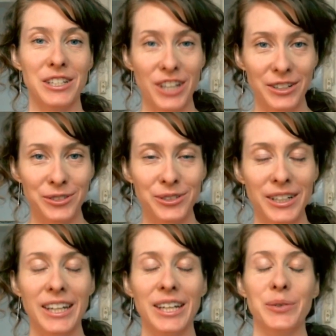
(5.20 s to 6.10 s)
channel
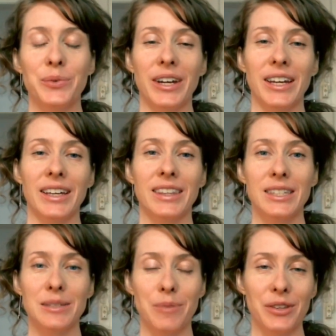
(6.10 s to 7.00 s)
where
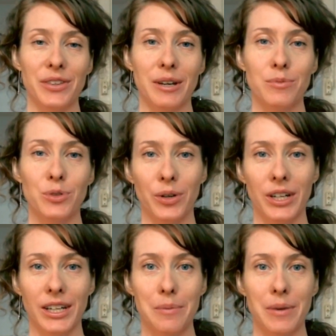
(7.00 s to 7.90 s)
this month I'm
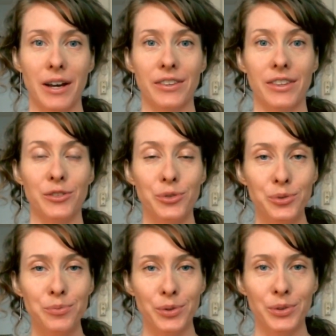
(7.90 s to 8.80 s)
talking about the
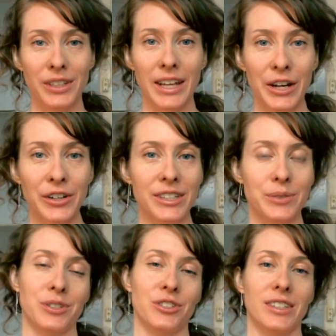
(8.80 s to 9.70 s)
new moon in Aries,
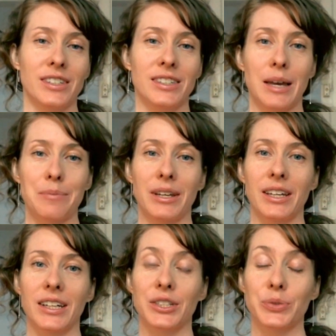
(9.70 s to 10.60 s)
which is
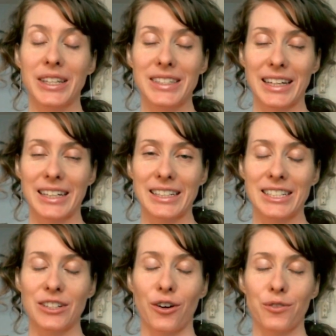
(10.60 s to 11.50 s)
happening
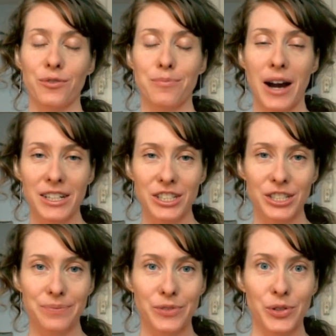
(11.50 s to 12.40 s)
22nd of
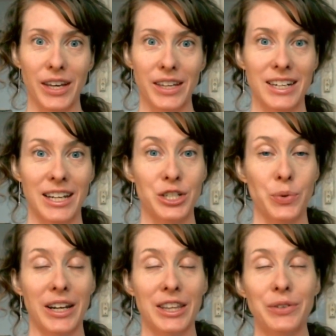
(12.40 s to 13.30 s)
March
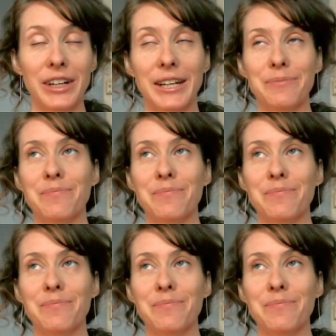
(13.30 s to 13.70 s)
2023.